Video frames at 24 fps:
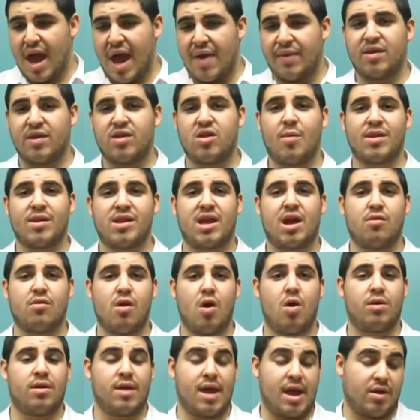And this Yom
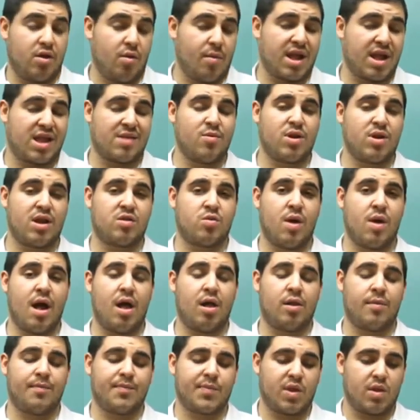HaZikaron and Yom it as
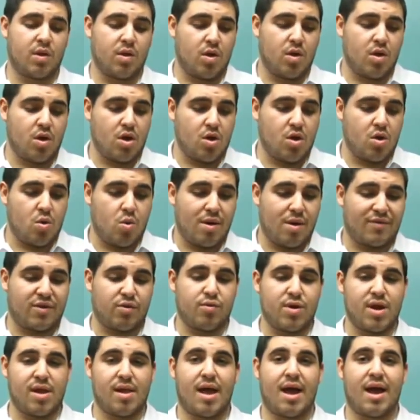well, we have
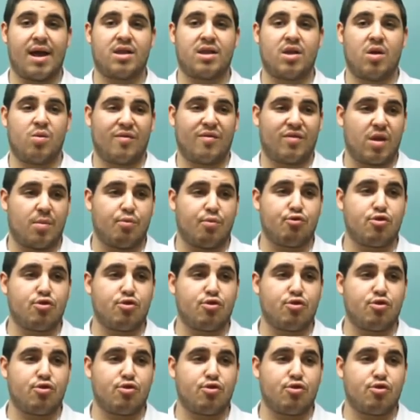to realize, we have to